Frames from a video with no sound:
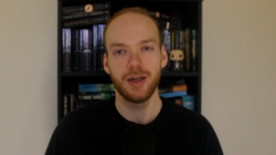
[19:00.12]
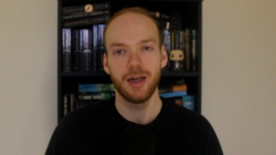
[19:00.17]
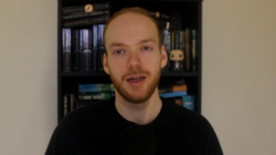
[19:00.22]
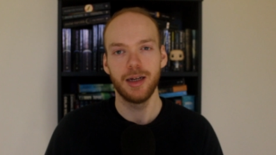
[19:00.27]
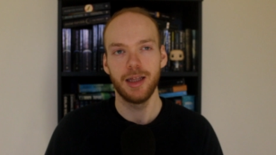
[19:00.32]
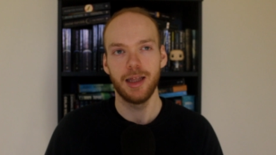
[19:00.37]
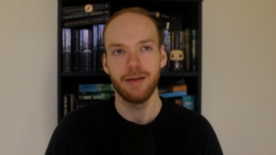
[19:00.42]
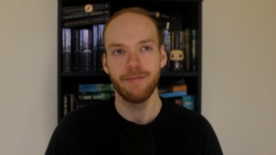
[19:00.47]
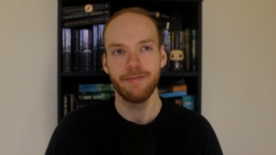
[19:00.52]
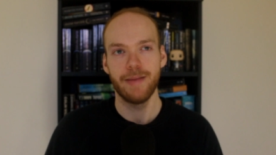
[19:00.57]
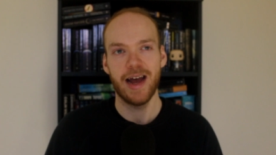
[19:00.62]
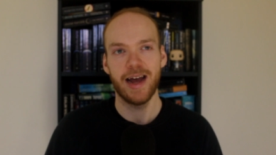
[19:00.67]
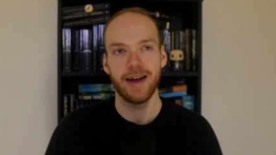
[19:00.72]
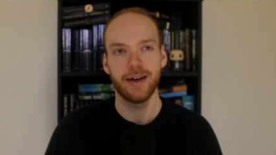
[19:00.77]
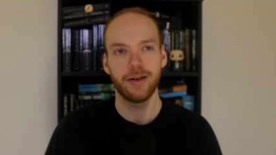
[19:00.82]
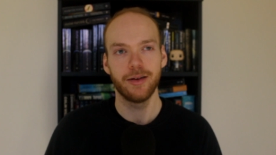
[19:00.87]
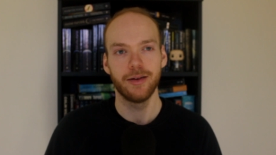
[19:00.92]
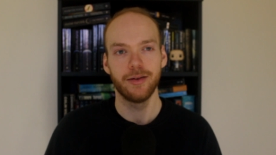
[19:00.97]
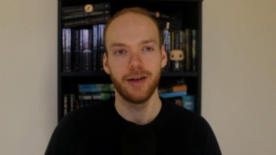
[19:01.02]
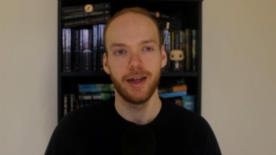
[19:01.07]
turning their
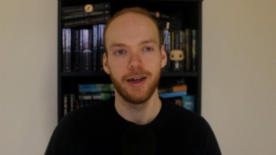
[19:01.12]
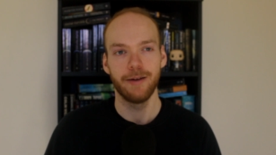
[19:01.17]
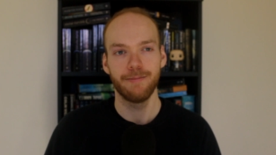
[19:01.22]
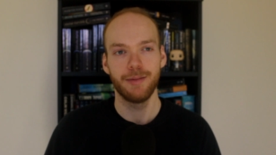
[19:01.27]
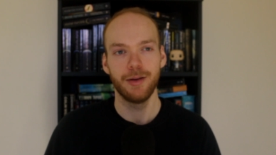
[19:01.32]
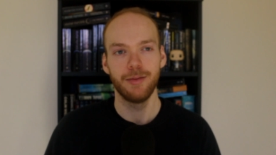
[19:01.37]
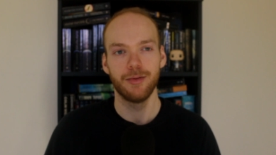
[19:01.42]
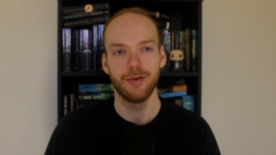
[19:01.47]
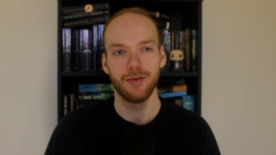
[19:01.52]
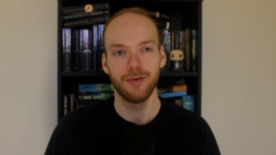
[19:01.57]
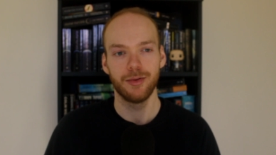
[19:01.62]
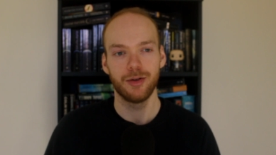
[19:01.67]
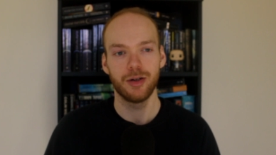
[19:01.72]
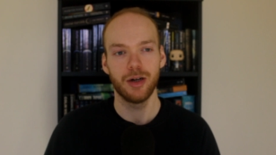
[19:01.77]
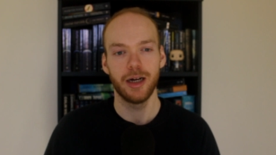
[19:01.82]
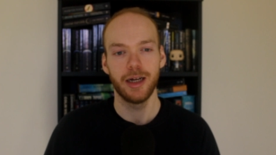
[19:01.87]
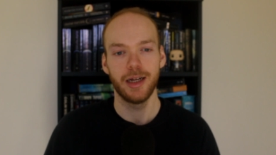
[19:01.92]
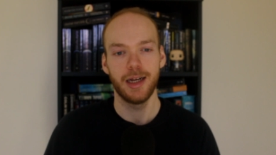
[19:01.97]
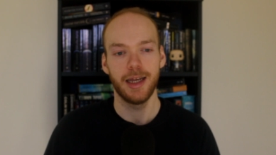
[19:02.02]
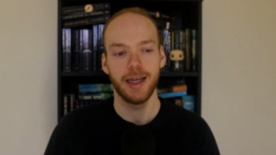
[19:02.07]
back, or like people
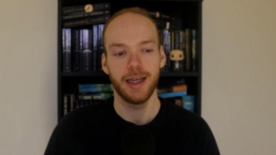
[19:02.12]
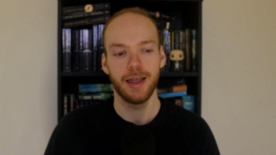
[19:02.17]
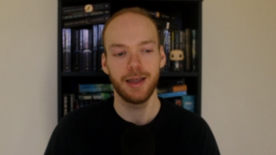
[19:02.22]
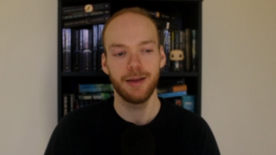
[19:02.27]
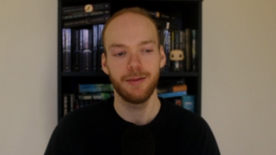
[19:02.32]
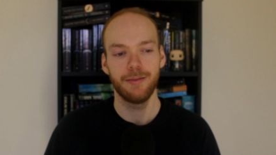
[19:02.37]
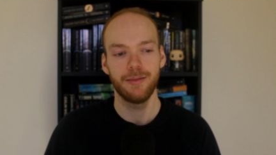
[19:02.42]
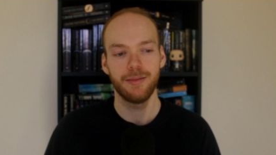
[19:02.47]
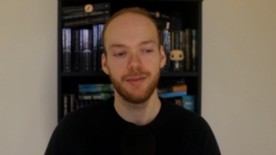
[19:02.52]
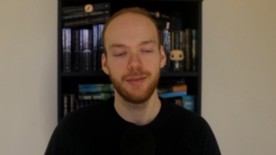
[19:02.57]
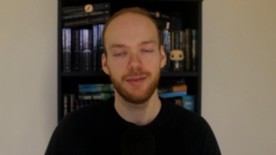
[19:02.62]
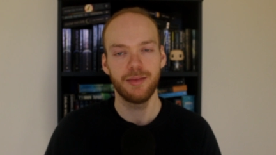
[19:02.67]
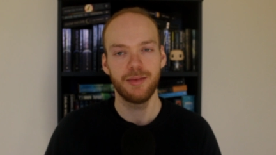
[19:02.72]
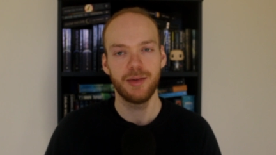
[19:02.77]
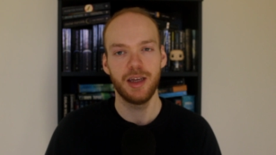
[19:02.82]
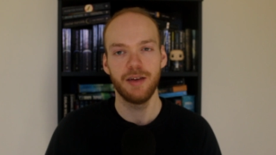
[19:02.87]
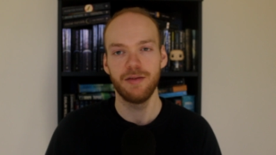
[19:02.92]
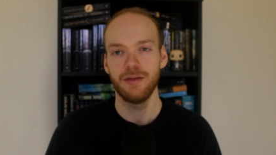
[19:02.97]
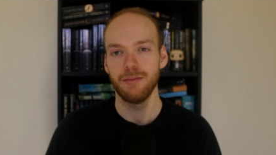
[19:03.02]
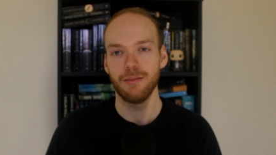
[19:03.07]
trying to
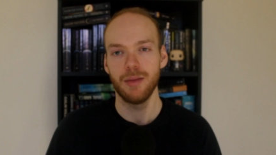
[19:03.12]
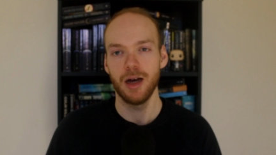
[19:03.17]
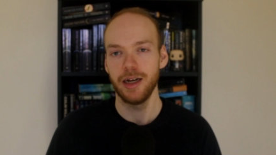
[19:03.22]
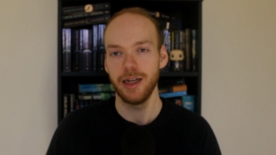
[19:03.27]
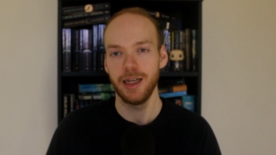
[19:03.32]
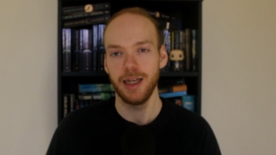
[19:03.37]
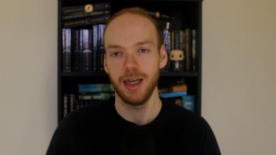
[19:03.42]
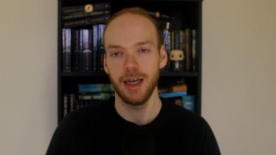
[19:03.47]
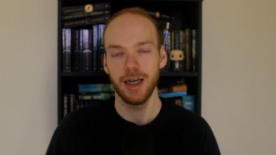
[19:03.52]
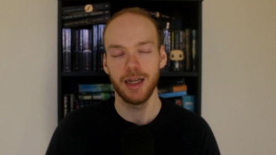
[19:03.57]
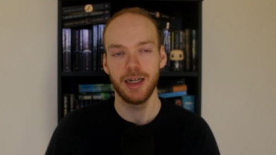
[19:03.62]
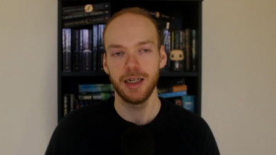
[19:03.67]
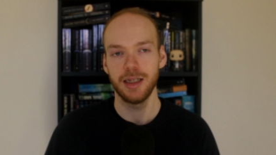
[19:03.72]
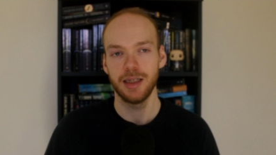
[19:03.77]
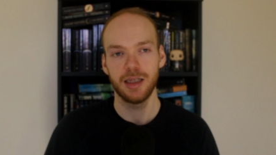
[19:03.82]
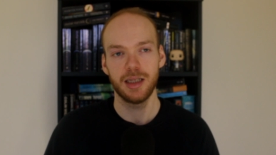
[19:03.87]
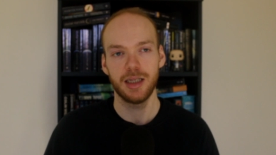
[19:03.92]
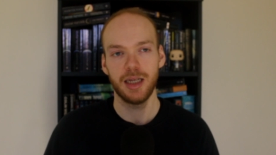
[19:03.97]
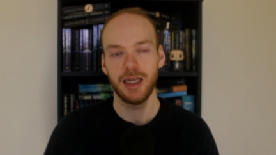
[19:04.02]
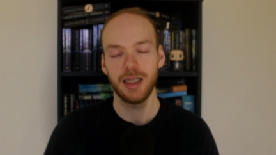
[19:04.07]
give him money, and
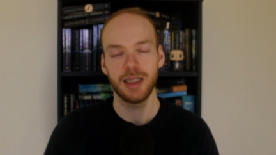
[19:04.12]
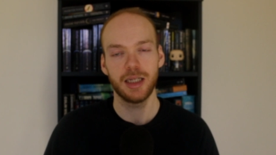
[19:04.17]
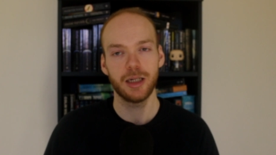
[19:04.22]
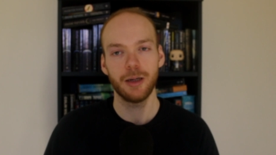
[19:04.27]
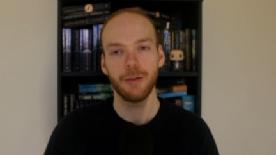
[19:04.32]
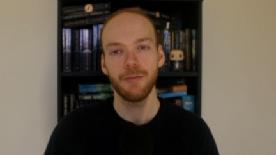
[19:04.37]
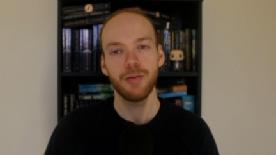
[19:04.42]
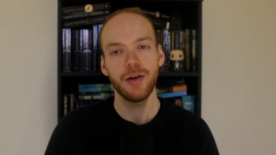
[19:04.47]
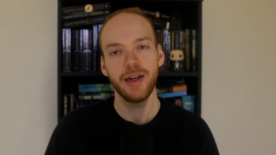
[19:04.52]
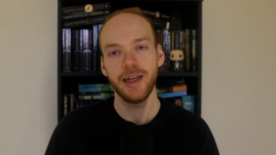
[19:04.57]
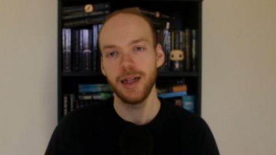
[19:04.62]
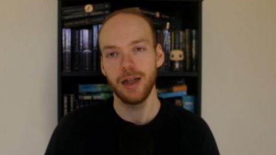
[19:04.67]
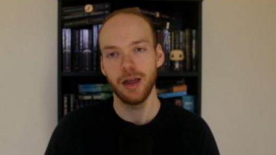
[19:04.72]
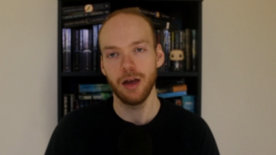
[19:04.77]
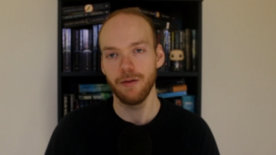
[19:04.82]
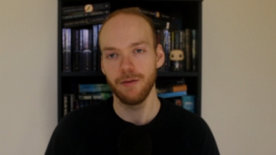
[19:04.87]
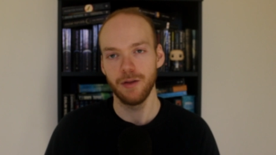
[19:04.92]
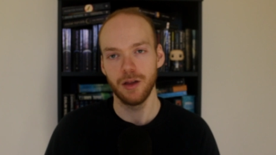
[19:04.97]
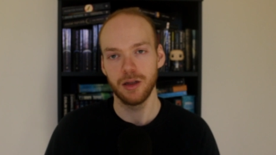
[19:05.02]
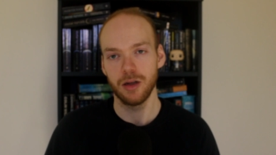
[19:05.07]
it's
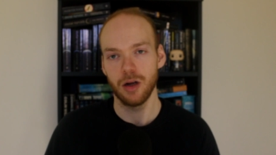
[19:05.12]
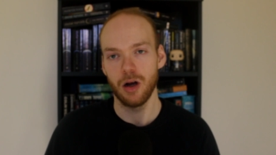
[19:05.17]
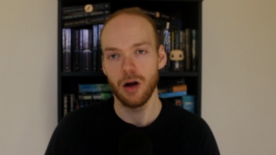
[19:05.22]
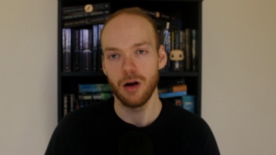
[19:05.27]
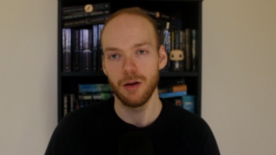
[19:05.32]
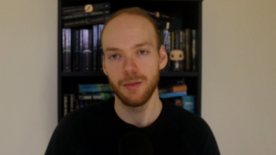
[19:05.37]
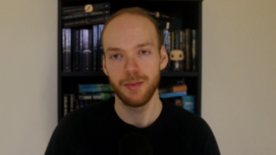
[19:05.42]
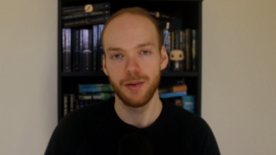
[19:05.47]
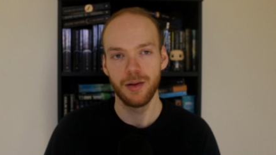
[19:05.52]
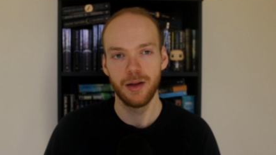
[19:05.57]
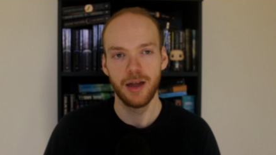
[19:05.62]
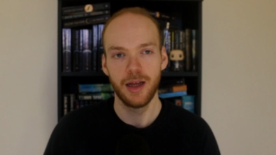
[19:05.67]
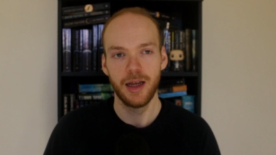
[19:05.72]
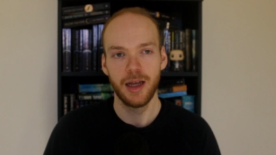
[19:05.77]
completely over the top.